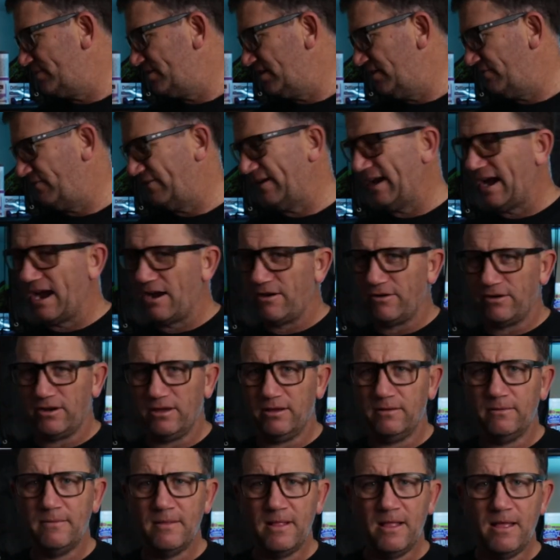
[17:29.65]
If you are in a
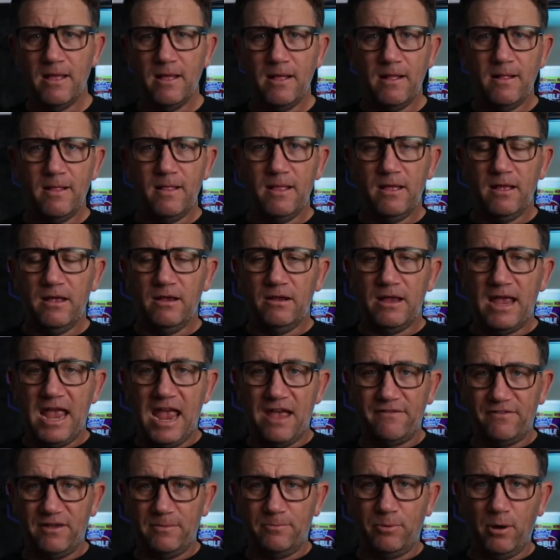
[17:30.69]

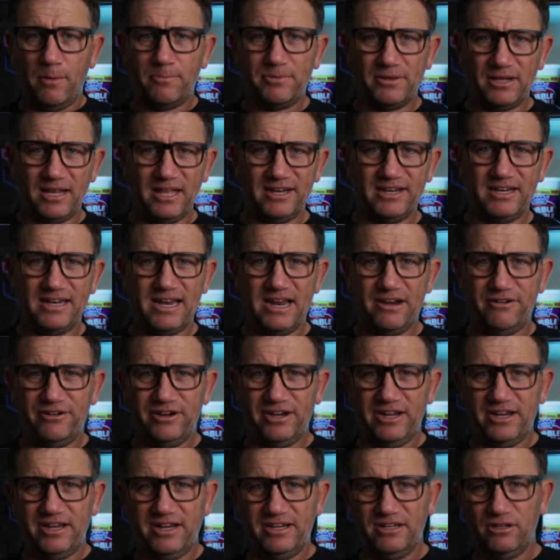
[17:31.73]
heavy populated area